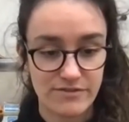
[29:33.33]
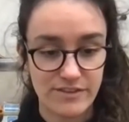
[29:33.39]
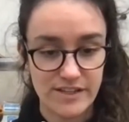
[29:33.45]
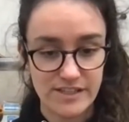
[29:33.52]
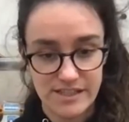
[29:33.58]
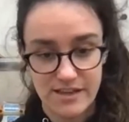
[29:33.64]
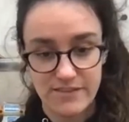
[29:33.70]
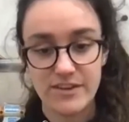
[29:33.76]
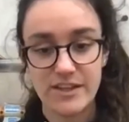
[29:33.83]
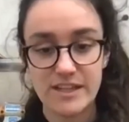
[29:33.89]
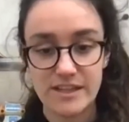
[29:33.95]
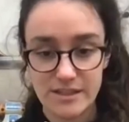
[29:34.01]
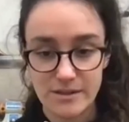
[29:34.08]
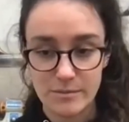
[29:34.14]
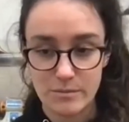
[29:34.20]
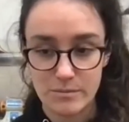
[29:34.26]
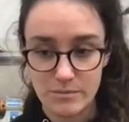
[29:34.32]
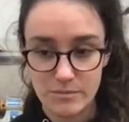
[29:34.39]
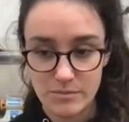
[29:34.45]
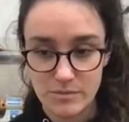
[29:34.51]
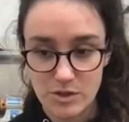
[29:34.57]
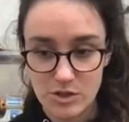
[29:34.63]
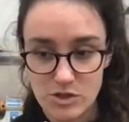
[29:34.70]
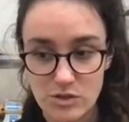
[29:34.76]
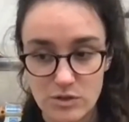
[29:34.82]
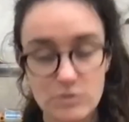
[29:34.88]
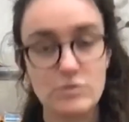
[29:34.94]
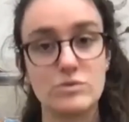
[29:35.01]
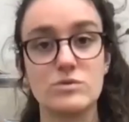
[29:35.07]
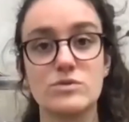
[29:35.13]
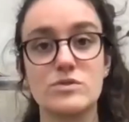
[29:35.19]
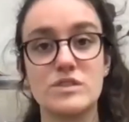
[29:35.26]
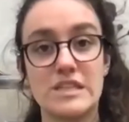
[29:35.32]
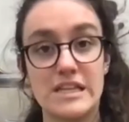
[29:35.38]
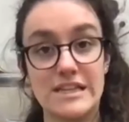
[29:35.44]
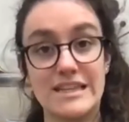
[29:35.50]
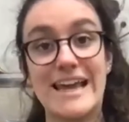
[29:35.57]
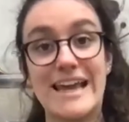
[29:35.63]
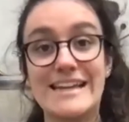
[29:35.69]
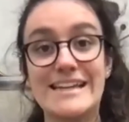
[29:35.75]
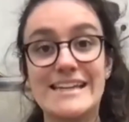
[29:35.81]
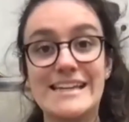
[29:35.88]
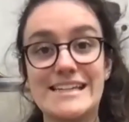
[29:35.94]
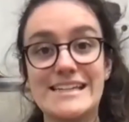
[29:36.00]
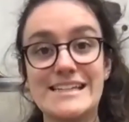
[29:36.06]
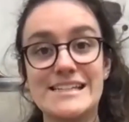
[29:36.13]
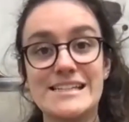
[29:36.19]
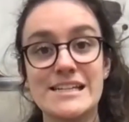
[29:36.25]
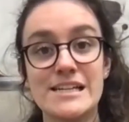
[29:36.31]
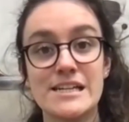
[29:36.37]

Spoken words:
it's giving them the tools that they need